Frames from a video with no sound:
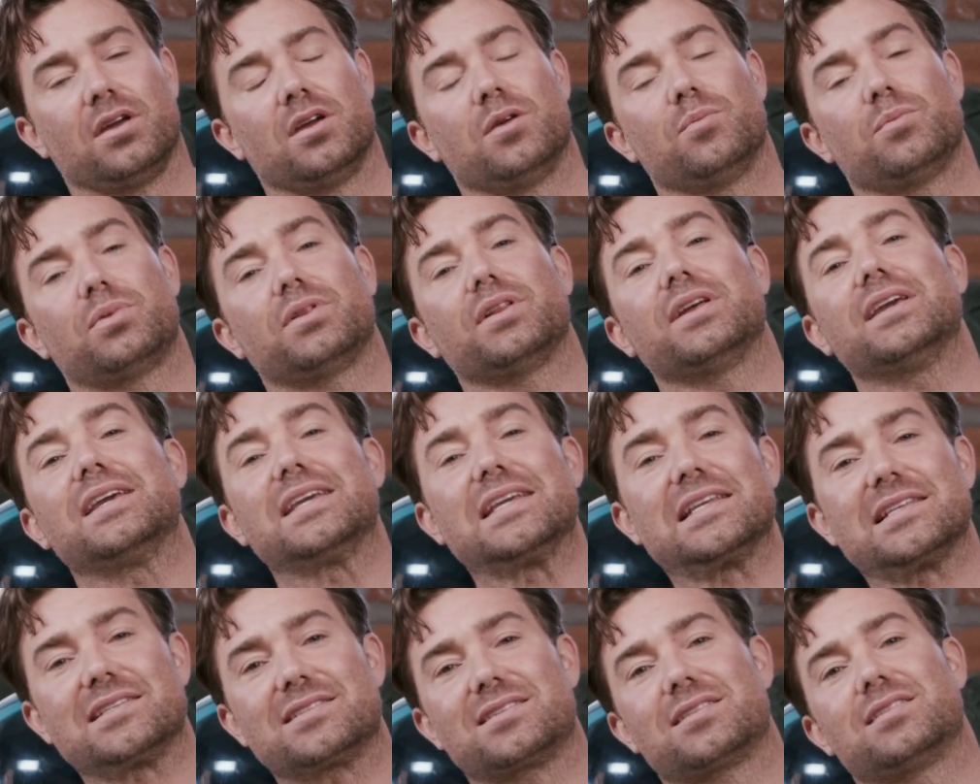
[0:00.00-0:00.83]

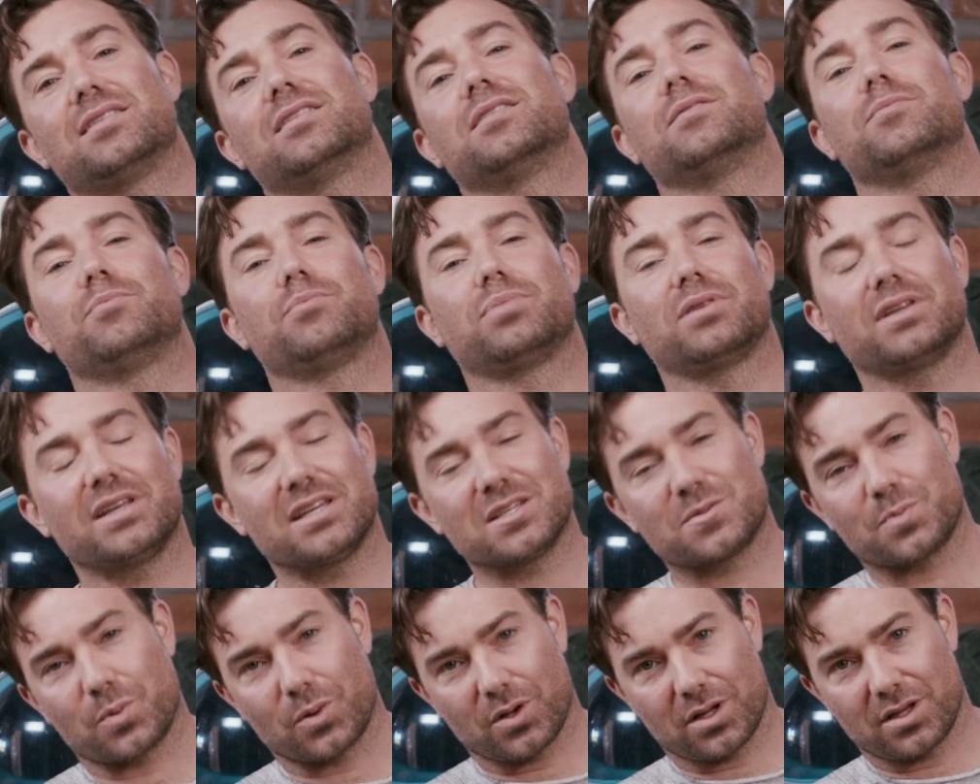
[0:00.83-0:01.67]
please,
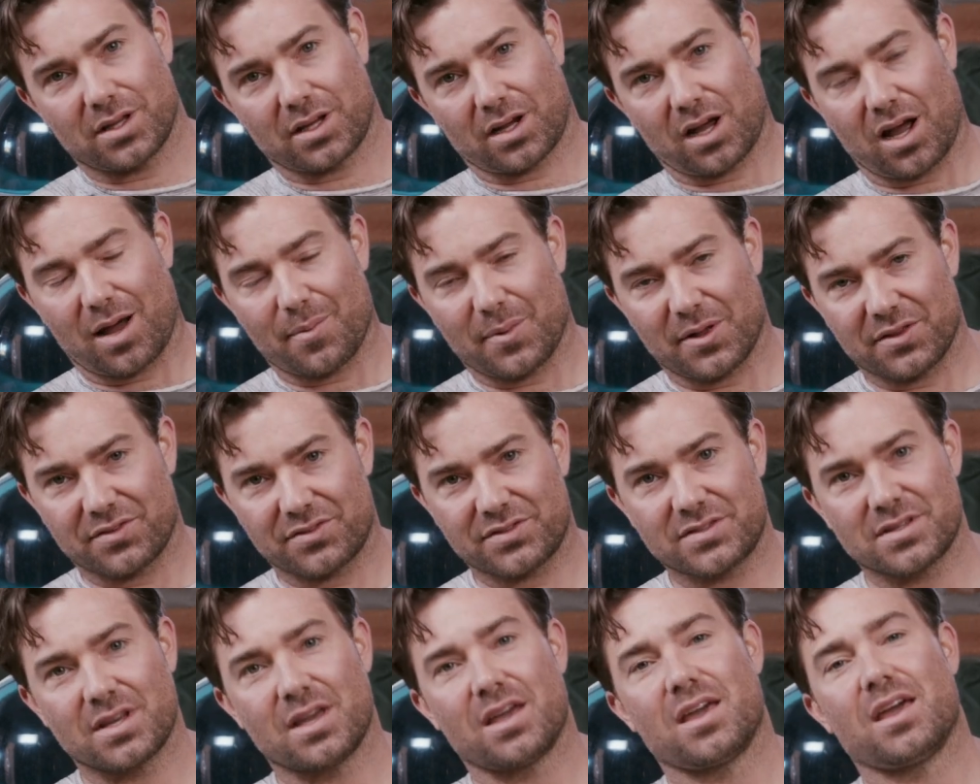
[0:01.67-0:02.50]
please put it in the
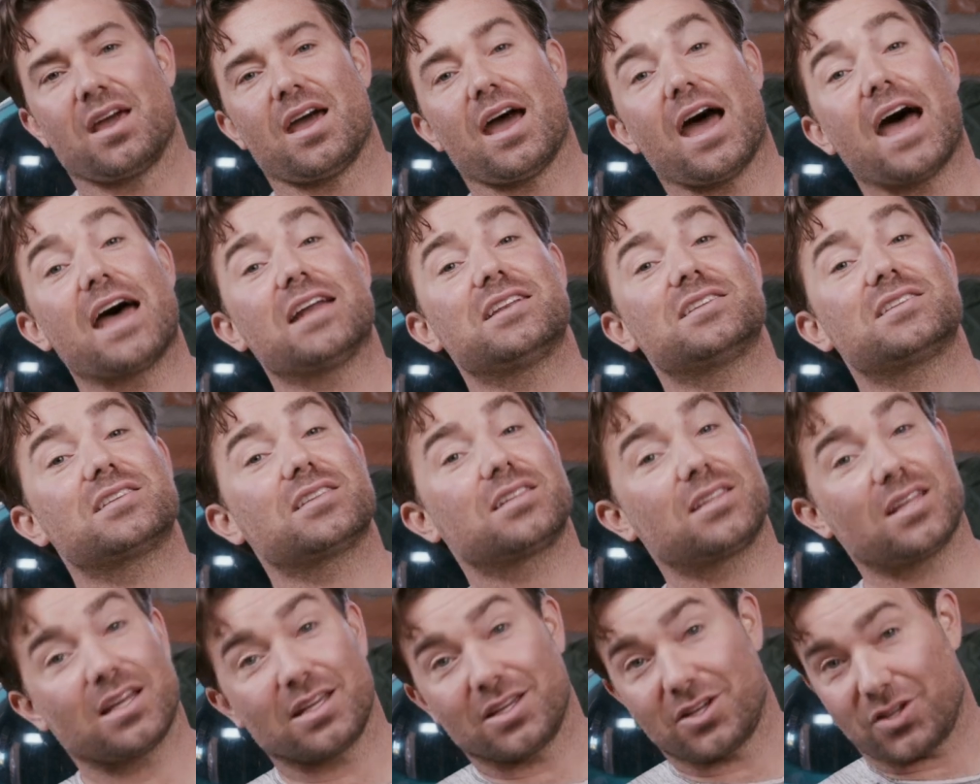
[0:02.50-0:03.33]
comments. And
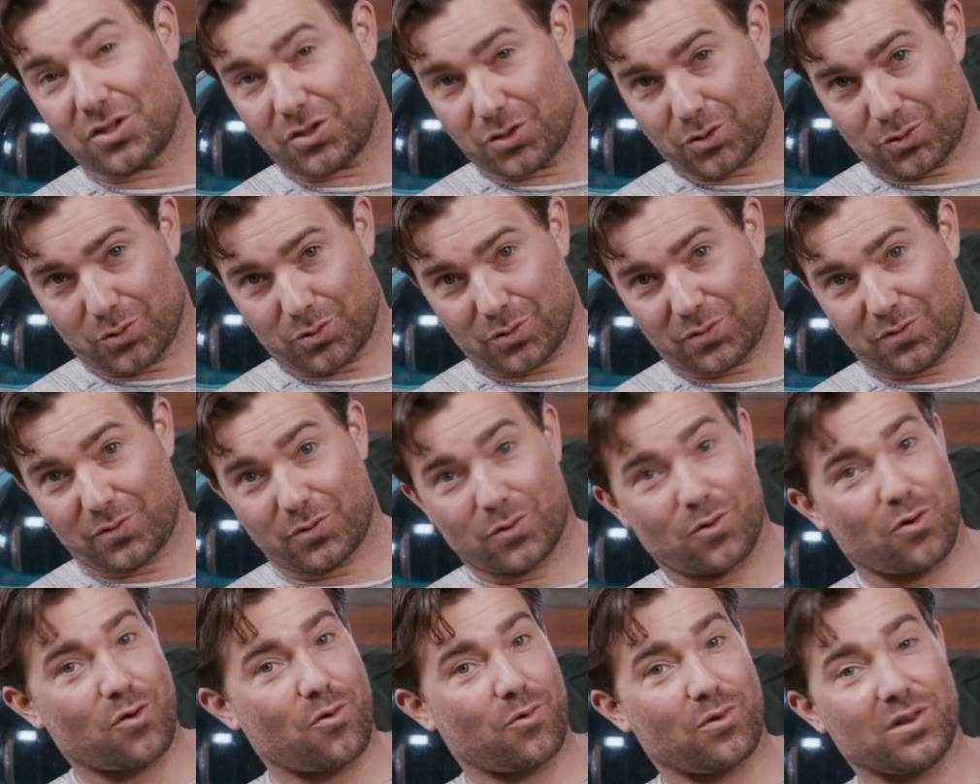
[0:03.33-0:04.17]
thank you
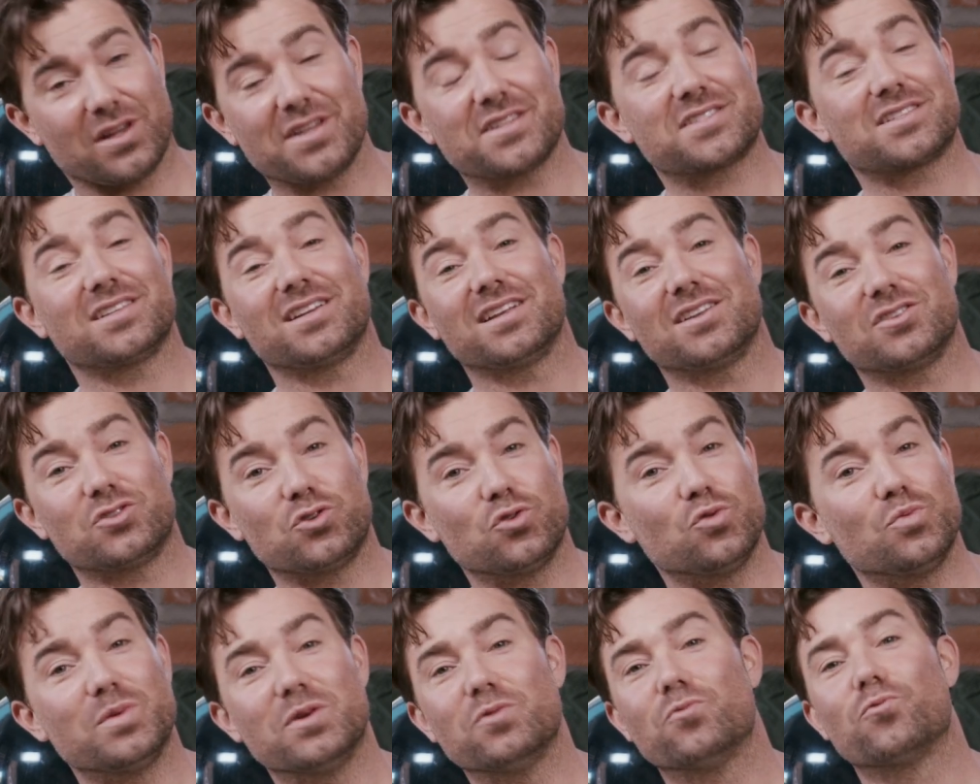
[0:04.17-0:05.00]
for listening
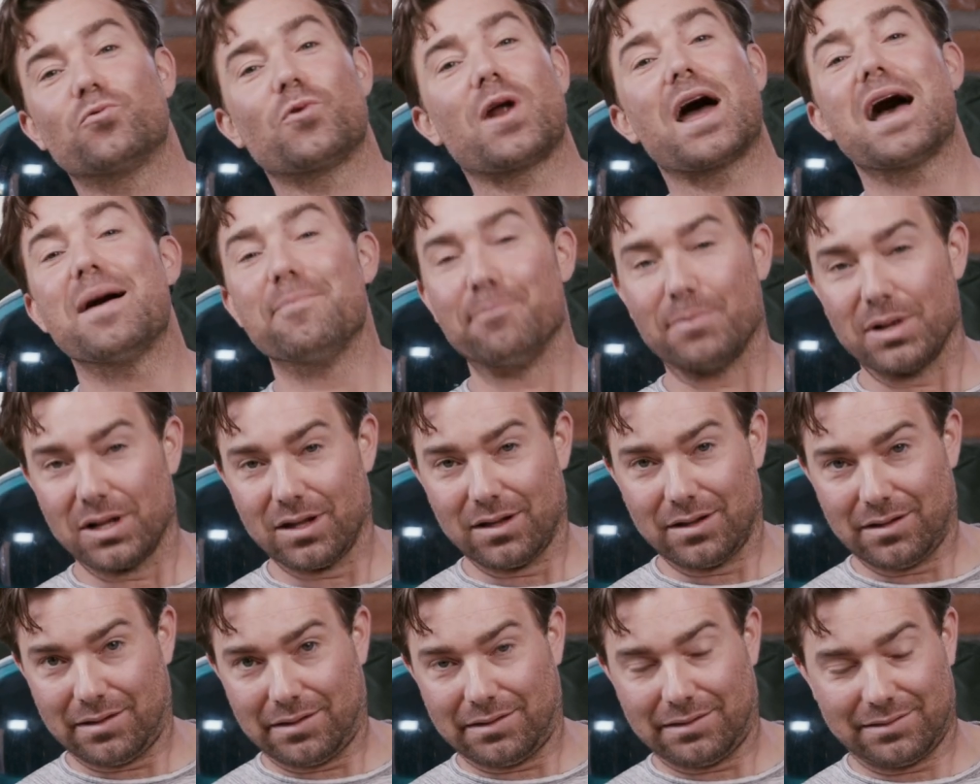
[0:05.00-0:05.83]
to me ramble.